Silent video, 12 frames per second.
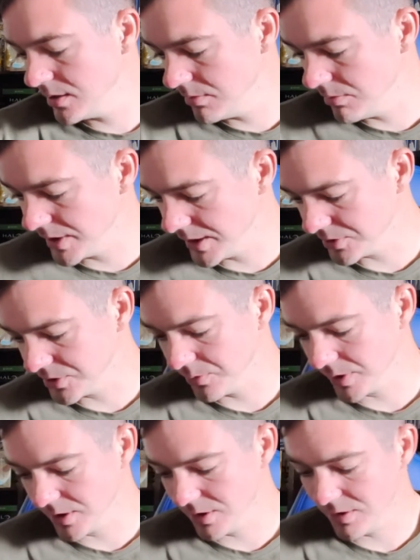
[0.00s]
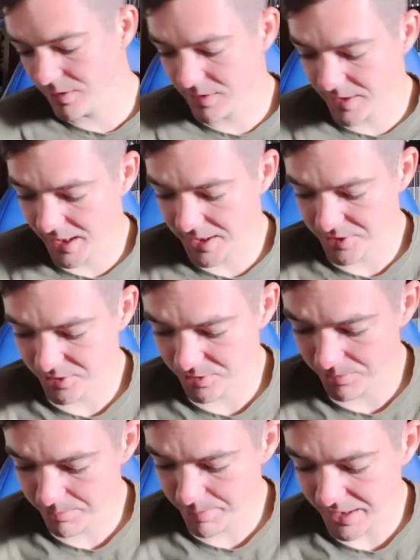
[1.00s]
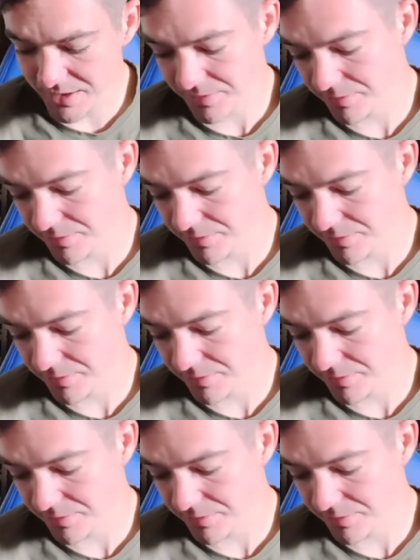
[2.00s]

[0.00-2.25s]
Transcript: What else have we got? Okay, so back to